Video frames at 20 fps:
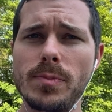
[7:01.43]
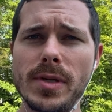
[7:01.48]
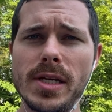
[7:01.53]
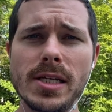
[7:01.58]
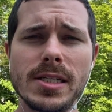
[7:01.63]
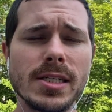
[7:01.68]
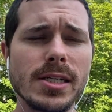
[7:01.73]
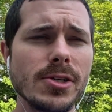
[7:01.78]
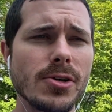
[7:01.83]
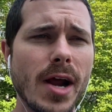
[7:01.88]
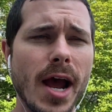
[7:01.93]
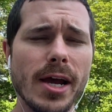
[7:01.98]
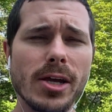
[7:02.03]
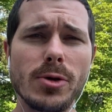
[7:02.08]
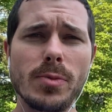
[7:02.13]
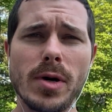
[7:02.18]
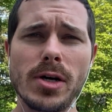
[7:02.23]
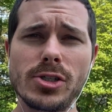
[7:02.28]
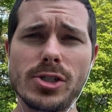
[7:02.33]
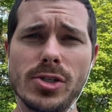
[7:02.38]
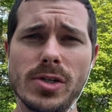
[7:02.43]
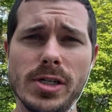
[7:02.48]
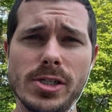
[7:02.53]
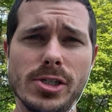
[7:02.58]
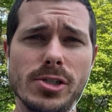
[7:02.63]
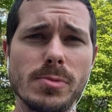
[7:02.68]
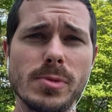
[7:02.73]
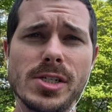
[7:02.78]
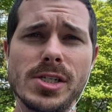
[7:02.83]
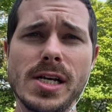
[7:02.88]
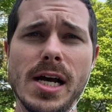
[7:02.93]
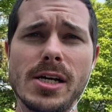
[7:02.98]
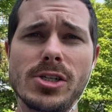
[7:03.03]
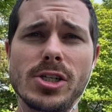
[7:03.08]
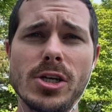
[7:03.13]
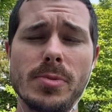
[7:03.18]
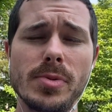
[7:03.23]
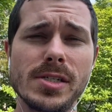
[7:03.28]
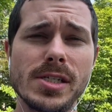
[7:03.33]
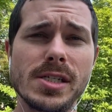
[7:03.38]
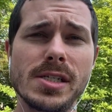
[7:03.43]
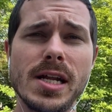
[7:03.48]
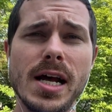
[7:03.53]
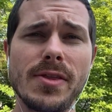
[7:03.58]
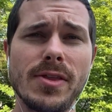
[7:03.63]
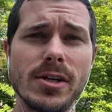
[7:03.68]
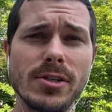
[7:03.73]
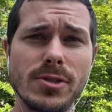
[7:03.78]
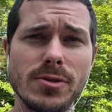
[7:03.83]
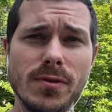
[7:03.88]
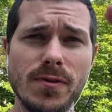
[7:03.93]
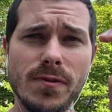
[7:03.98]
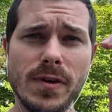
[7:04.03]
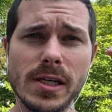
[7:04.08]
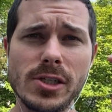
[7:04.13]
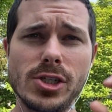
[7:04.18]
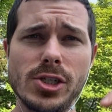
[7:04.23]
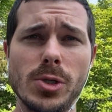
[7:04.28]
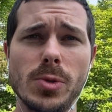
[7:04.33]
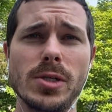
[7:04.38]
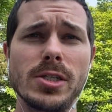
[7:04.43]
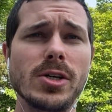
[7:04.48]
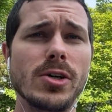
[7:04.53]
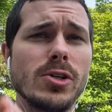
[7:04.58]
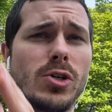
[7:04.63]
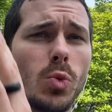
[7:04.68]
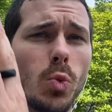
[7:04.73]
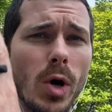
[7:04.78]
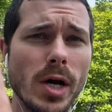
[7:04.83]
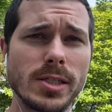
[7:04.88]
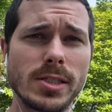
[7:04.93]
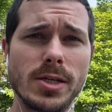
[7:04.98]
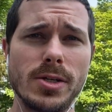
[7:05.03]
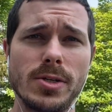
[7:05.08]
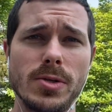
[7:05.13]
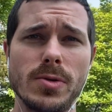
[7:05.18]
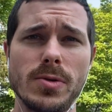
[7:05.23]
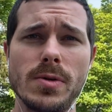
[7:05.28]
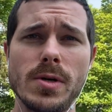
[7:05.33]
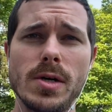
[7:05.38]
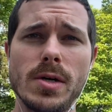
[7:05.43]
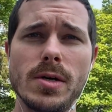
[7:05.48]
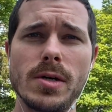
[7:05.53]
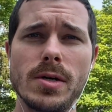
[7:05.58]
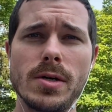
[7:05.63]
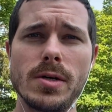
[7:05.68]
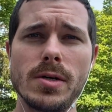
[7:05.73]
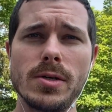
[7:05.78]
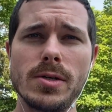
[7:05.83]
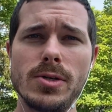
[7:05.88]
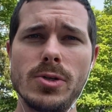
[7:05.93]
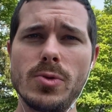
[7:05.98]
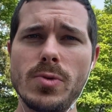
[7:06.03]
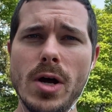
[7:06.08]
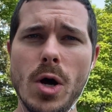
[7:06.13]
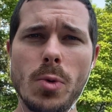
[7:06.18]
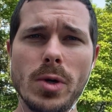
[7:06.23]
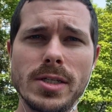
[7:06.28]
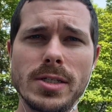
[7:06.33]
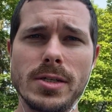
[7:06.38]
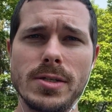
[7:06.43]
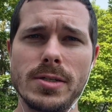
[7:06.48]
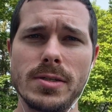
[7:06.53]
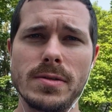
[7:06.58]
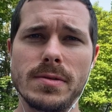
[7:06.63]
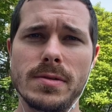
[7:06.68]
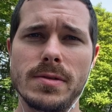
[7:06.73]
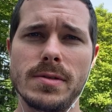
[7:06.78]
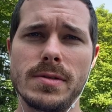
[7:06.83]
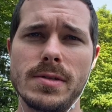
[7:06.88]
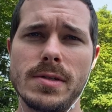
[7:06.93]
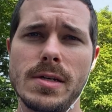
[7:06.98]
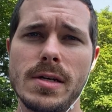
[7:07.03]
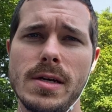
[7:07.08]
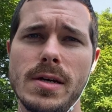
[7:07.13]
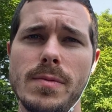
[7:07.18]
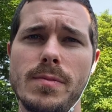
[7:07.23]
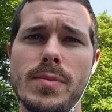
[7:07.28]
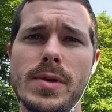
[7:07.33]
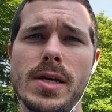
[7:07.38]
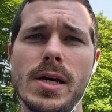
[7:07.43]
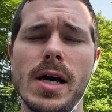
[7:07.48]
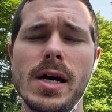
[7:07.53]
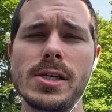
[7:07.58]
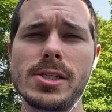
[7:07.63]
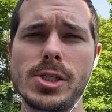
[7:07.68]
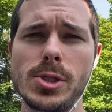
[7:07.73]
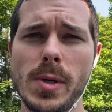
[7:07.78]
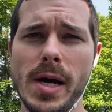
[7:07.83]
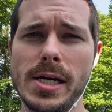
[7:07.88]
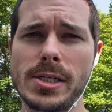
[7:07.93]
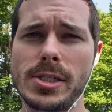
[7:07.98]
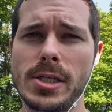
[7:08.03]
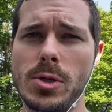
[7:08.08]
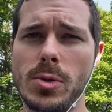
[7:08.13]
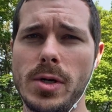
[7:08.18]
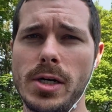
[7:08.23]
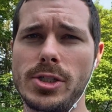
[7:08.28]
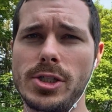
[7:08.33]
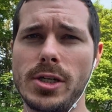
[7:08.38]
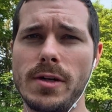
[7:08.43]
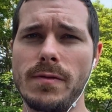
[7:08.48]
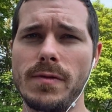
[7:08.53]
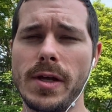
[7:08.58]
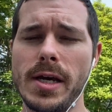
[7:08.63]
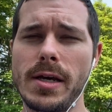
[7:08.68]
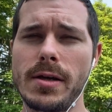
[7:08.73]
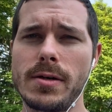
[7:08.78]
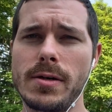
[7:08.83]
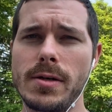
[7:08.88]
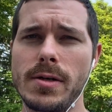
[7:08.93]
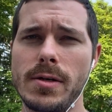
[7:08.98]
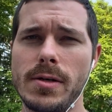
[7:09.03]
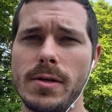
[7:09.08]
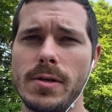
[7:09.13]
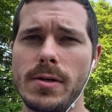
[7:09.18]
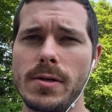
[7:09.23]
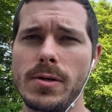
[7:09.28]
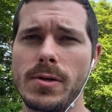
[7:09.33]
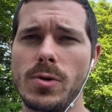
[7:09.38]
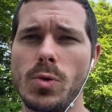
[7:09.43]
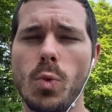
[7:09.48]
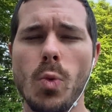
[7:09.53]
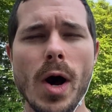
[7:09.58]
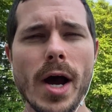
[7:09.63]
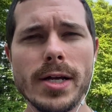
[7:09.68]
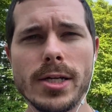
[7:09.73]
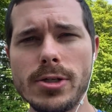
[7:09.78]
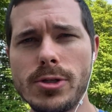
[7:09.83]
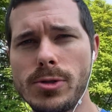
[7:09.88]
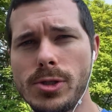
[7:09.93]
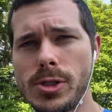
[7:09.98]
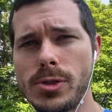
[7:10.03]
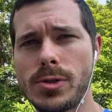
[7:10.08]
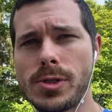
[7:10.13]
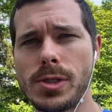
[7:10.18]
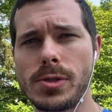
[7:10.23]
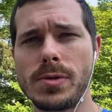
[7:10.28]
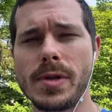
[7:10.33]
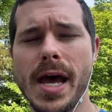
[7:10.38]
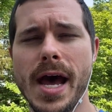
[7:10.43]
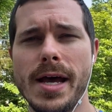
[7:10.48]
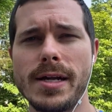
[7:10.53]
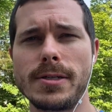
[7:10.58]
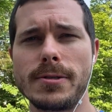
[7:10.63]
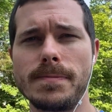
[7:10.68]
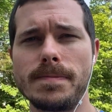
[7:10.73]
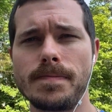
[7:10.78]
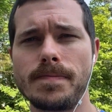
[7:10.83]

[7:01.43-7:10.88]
PT, your acupuncturist, your massage therapist is not there to fix you and tell you what to do. You know what to do because you ask the question of, like, why did you choose to do that?